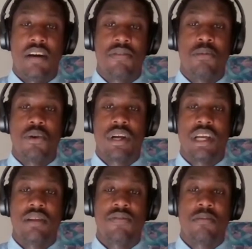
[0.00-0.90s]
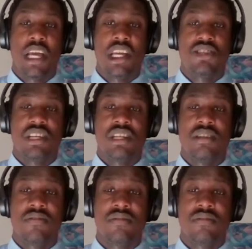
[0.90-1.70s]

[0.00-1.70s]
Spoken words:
For more information,